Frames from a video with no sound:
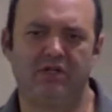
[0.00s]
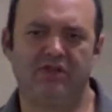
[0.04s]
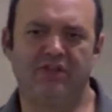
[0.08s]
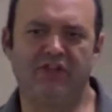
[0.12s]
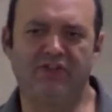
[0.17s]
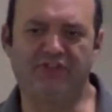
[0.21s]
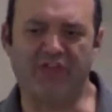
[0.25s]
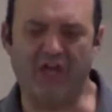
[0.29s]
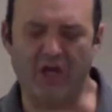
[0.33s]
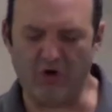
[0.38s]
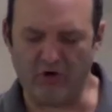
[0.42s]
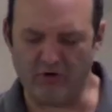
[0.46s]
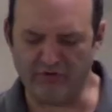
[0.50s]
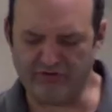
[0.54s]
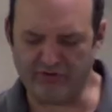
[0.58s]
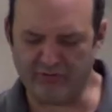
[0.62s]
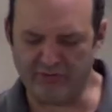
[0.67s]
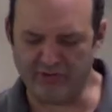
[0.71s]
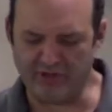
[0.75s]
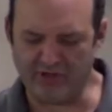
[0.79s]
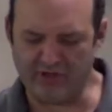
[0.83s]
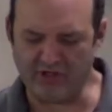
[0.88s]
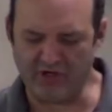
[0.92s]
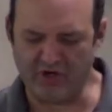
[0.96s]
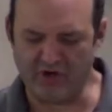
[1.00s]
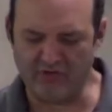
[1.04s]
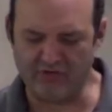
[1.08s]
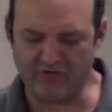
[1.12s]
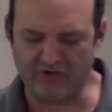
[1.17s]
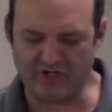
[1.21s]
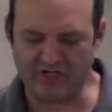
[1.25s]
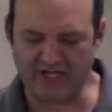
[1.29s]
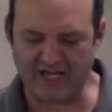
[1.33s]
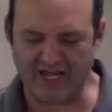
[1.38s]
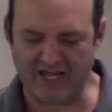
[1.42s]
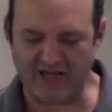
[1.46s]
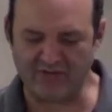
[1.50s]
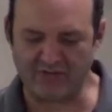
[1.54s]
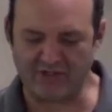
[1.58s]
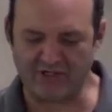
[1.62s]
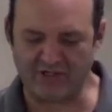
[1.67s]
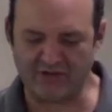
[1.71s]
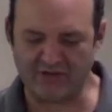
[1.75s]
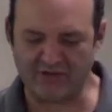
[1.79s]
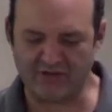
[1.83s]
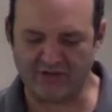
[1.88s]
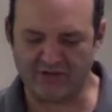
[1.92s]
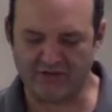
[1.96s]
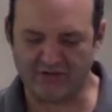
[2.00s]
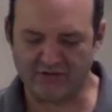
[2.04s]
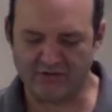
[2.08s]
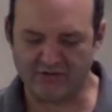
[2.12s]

that they ultimately overcame it.